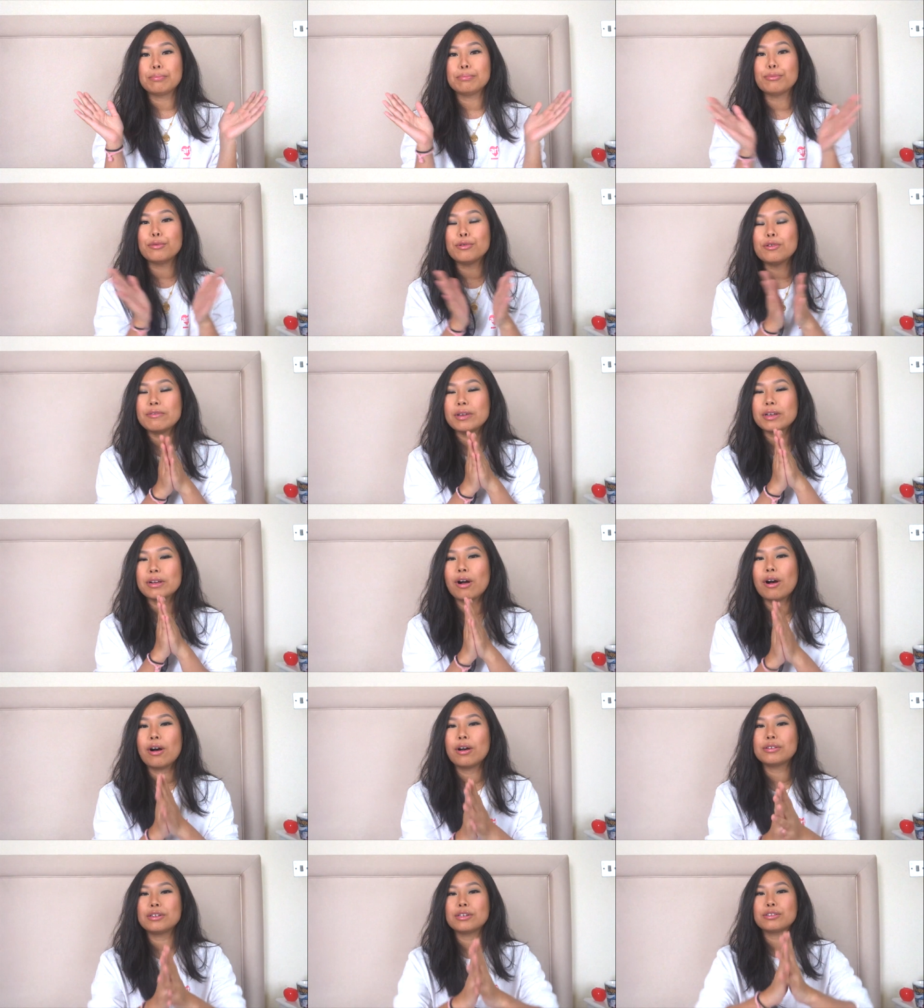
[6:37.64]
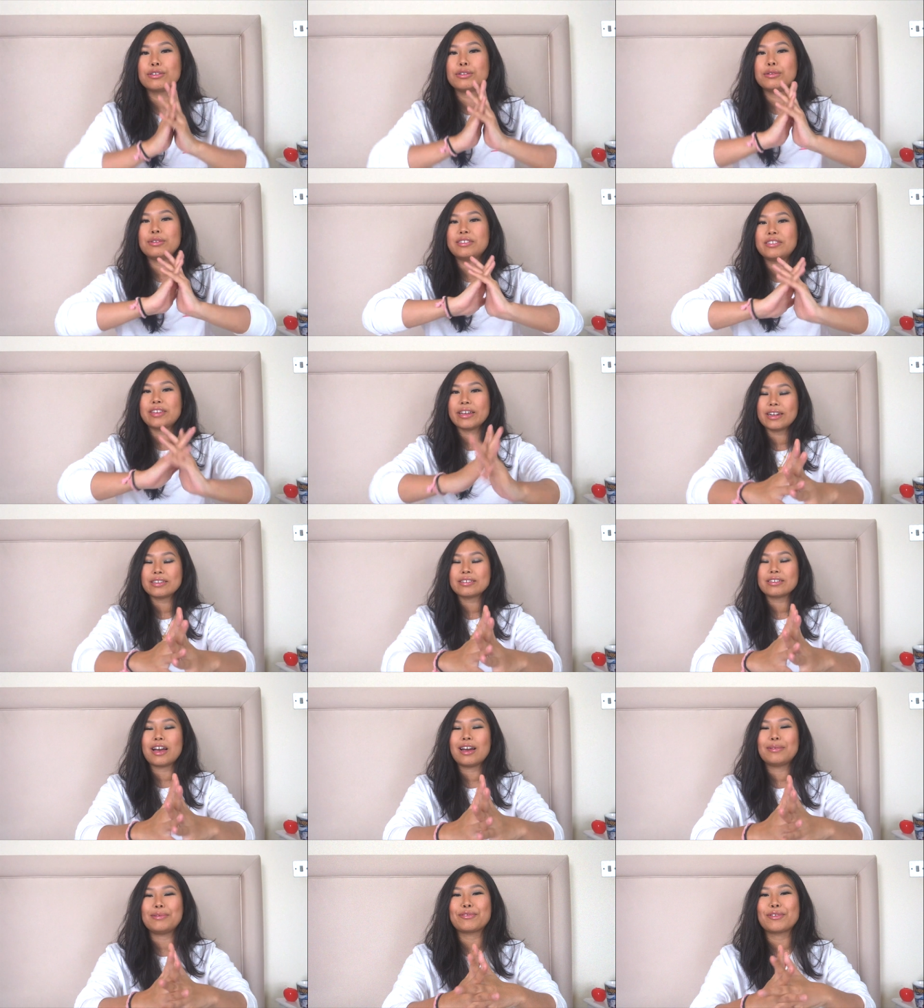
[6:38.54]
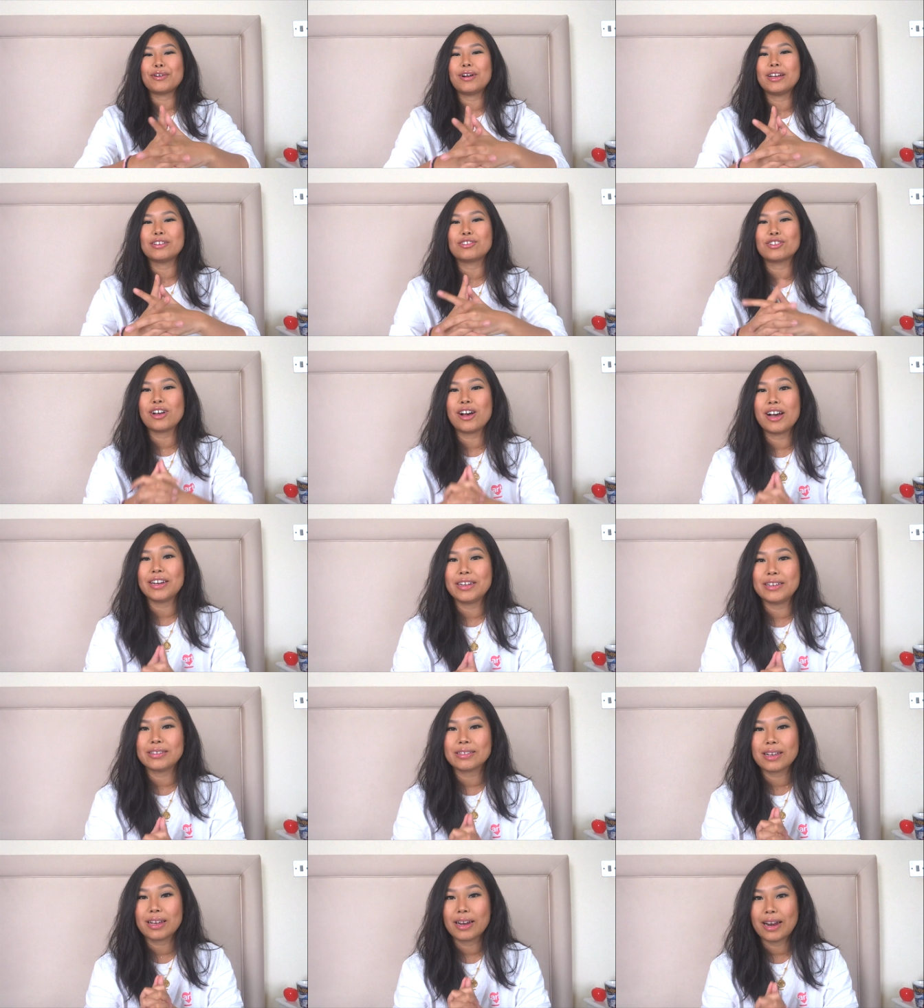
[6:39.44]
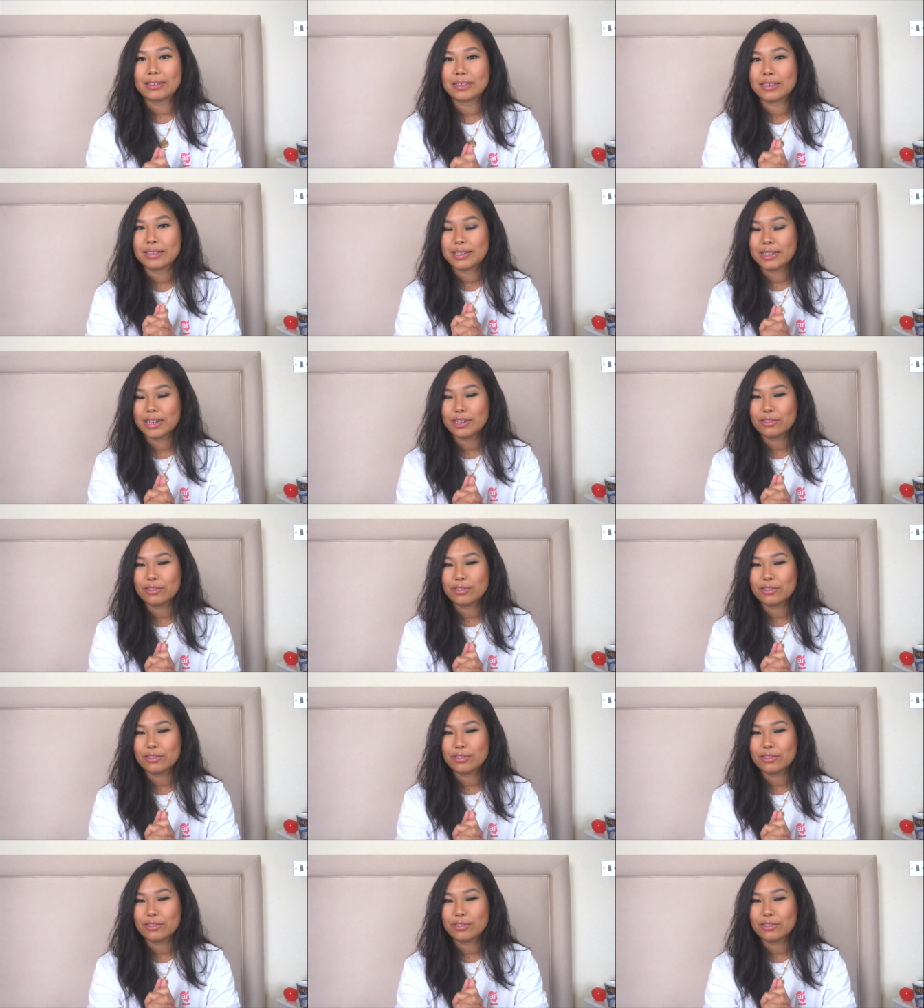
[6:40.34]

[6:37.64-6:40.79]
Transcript: Moving on to dinner time, we've got a Chinese classic